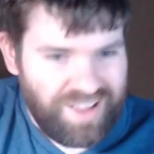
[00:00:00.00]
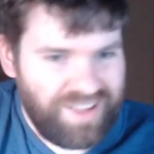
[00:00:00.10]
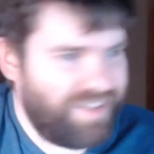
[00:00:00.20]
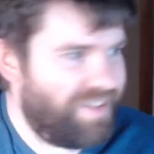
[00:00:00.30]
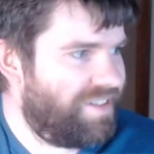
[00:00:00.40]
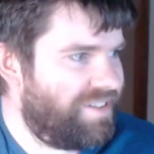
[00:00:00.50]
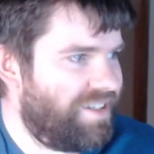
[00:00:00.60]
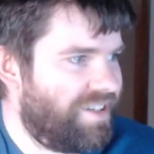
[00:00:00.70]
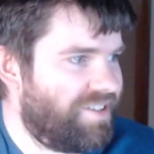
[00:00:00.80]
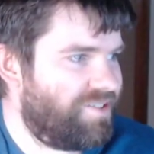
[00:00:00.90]

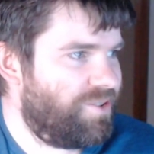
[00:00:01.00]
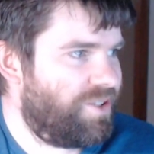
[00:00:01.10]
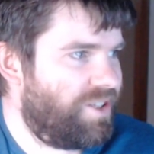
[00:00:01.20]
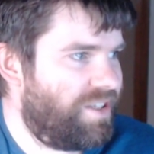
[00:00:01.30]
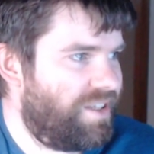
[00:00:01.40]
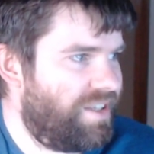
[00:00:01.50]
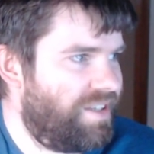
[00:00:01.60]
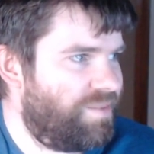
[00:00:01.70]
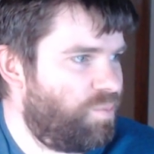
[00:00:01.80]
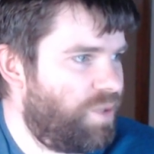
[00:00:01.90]
Yeah. So
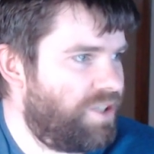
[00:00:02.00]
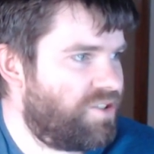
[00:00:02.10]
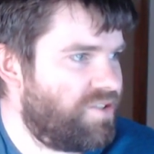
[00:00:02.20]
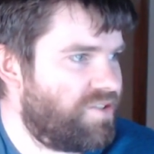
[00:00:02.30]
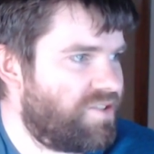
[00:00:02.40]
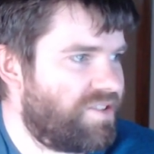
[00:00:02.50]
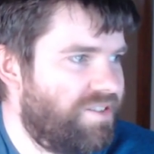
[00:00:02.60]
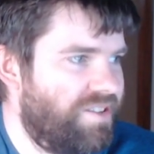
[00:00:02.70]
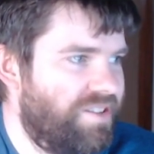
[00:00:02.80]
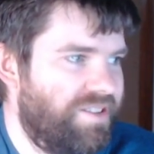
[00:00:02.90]
it mentions
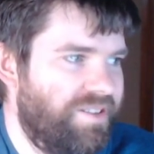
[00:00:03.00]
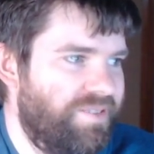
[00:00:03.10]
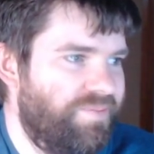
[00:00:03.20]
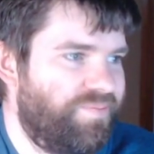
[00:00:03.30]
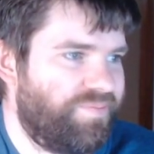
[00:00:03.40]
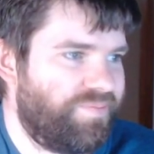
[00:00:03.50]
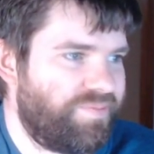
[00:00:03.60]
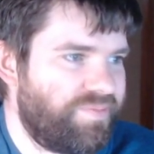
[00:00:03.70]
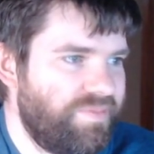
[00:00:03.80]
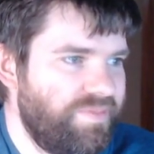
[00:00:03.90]
the
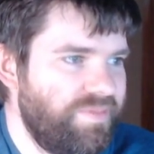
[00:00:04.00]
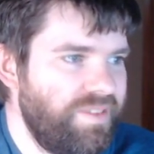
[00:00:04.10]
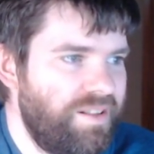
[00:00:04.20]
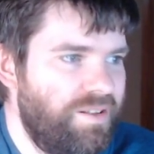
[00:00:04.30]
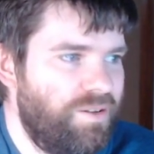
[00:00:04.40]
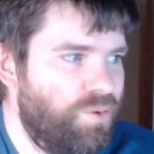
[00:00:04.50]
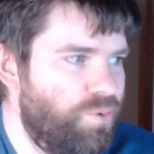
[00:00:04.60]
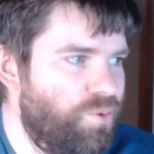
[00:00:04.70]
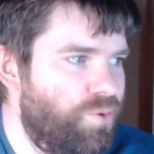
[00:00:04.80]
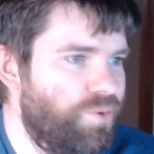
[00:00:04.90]

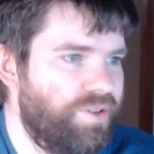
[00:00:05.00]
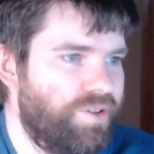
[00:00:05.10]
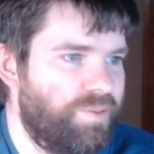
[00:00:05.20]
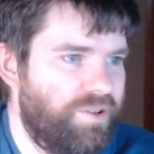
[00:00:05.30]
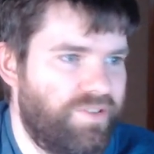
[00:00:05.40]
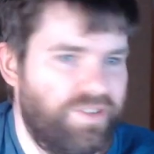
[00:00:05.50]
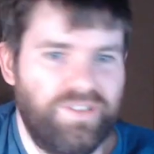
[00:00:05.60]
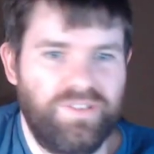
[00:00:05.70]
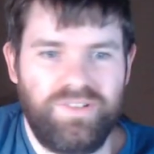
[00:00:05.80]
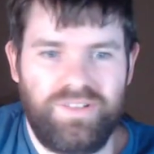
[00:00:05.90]
who the other person
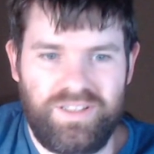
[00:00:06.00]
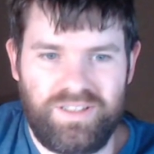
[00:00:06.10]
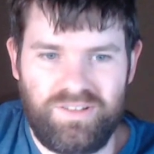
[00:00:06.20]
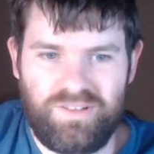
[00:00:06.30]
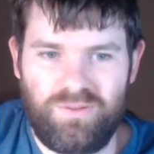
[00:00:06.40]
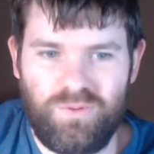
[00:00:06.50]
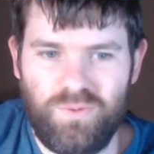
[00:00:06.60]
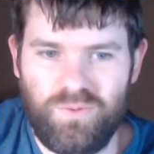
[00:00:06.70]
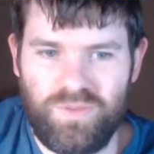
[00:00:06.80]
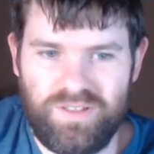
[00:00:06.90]
is, like, is
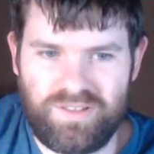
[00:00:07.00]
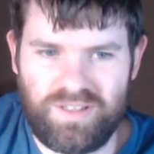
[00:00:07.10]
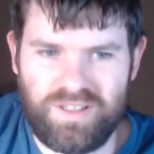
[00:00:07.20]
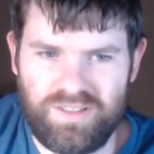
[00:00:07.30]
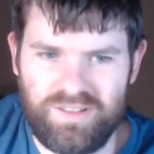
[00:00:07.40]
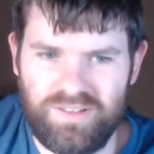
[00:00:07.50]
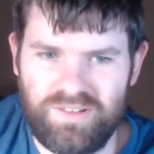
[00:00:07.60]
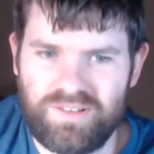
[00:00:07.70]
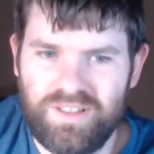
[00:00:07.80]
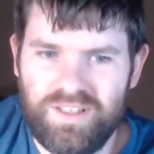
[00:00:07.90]
who they say it
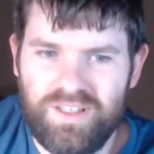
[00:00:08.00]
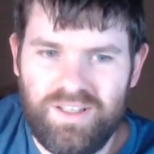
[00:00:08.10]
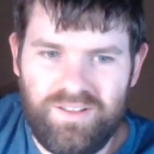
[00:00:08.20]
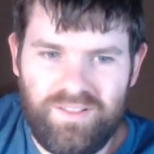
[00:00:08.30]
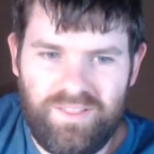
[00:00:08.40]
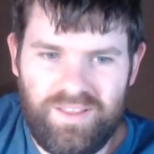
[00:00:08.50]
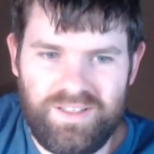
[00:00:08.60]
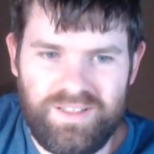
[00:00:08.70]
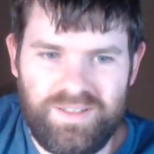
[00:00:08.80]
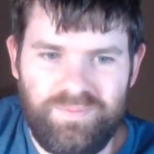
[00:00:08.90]
is.
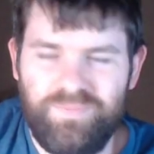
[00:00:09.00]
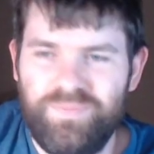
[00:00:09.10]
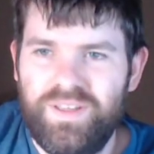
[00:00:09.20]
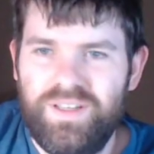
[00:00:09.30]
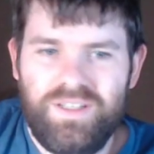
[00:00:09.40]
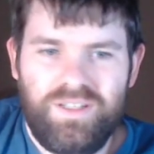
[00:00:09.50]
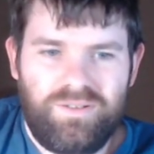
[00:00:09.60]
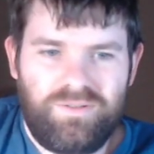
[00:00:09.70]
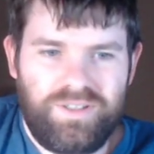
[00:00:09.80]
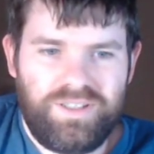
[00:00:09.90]

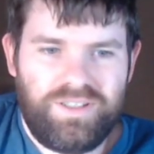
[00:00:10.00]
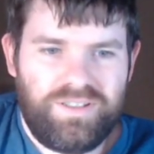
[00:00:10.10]
Right.